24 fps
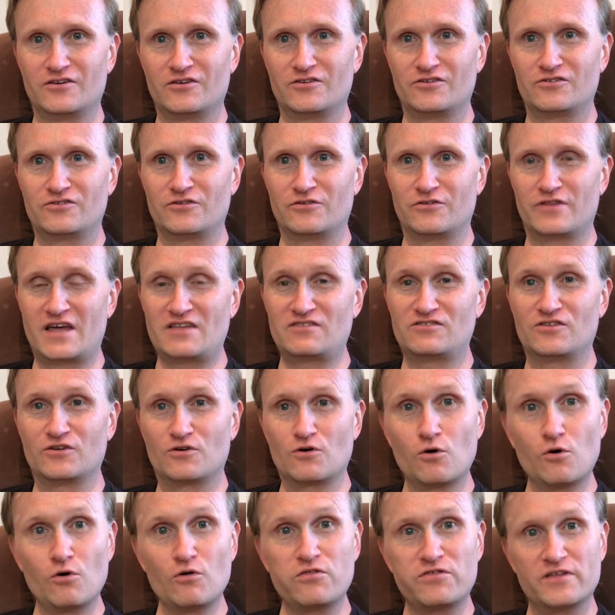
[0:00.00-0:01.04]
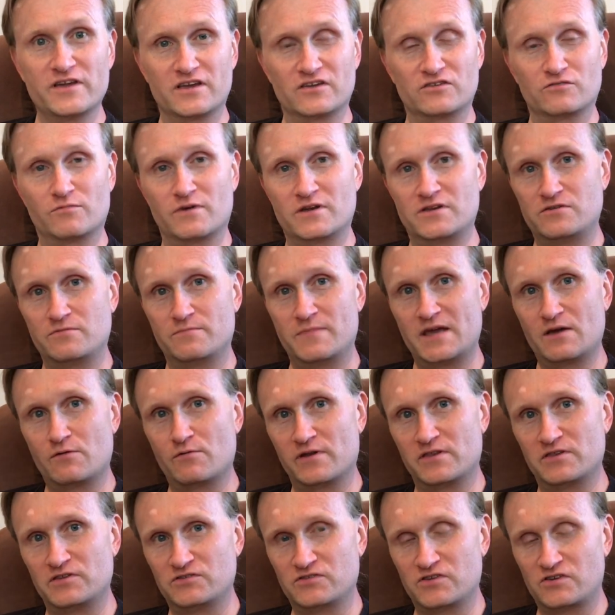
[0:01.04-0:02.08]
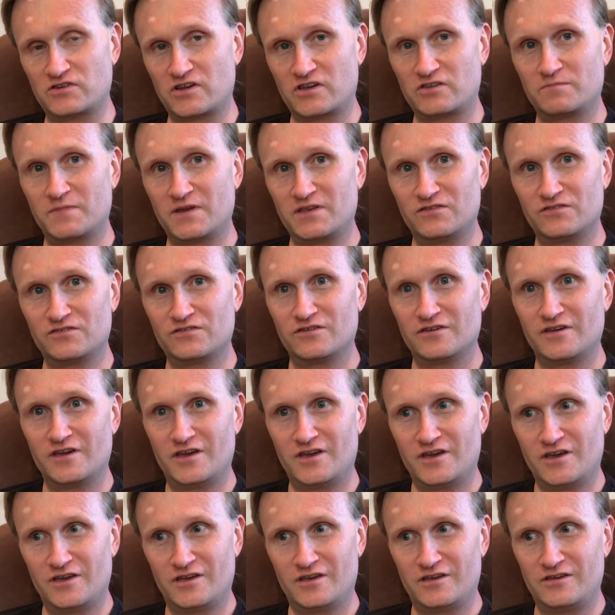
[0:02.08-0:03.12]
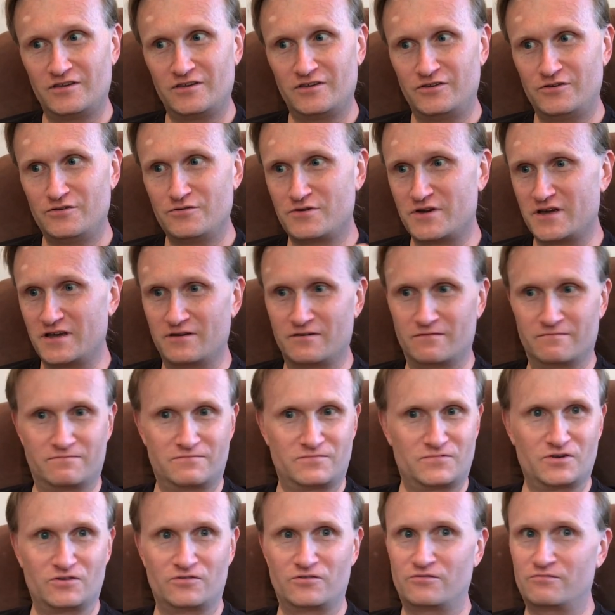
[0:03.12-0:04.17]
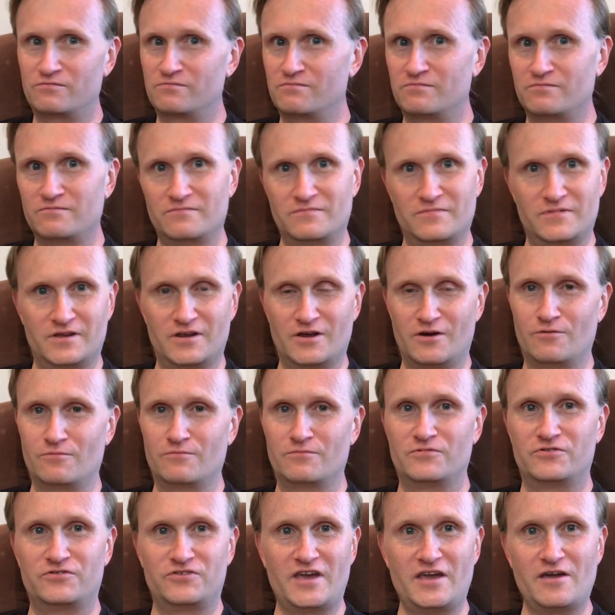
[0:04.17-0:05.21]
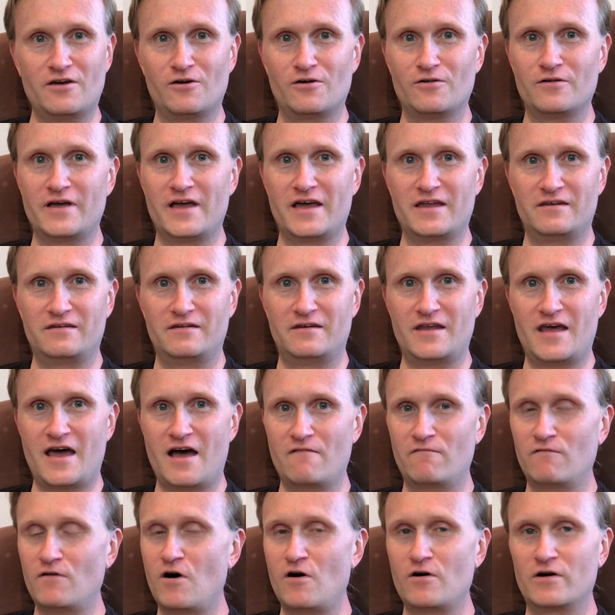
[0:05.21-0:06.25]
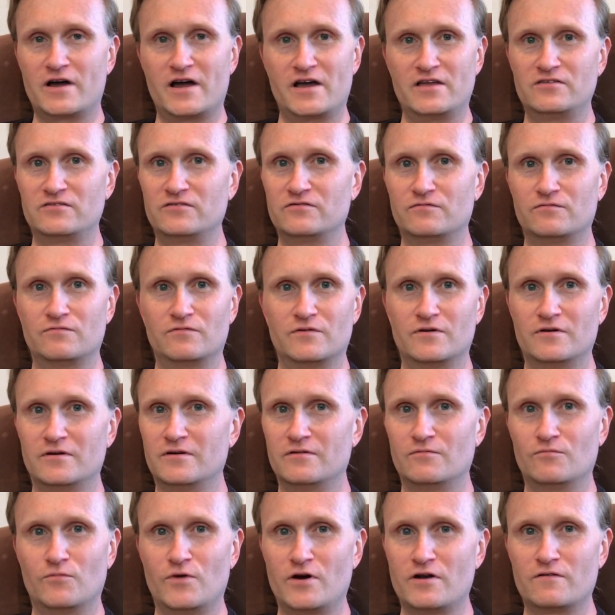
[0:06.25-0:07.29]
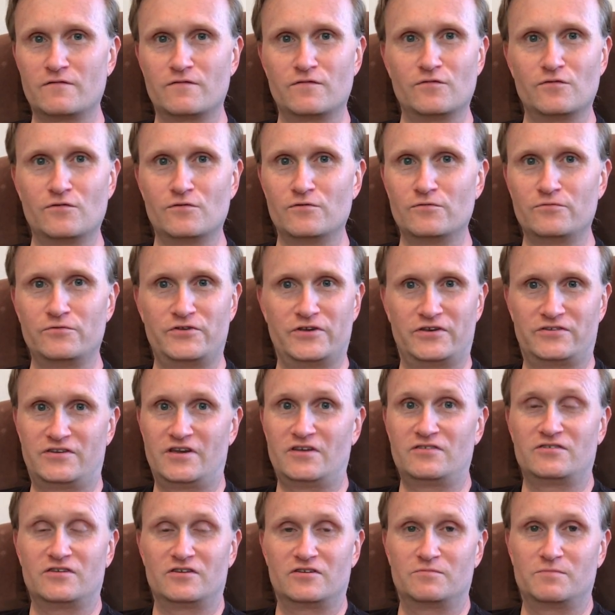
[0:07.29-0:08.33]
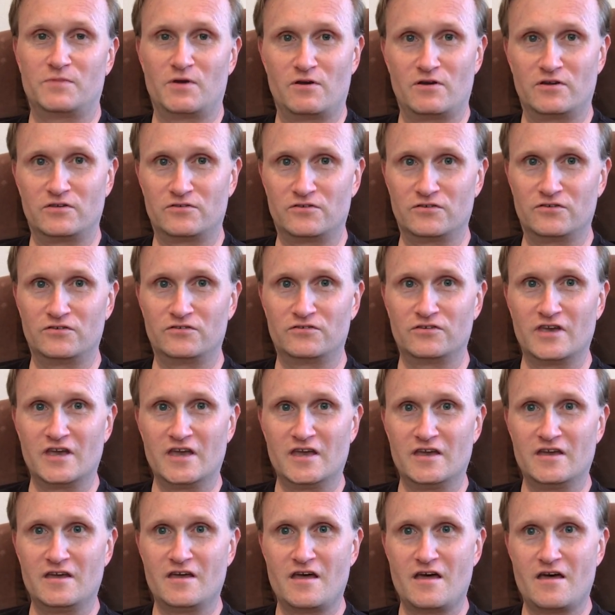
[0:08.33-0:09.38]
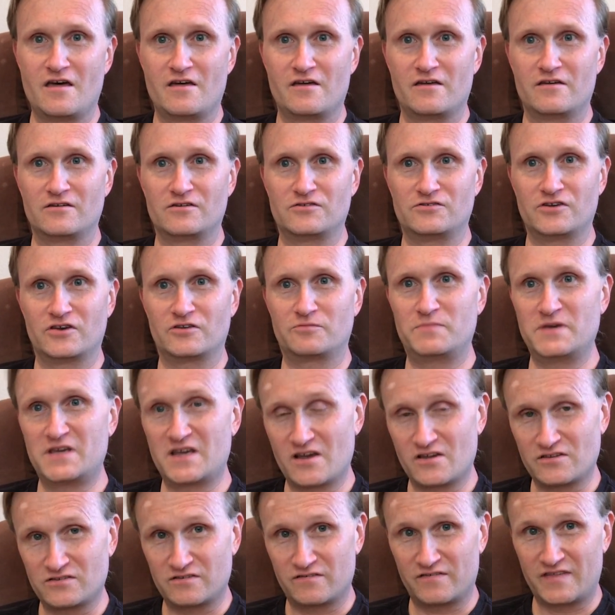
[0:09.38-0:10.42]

So that's the cool thing is when you make one of these adjustments, you can just you know sail and have all kinds of wonderful success experiences just because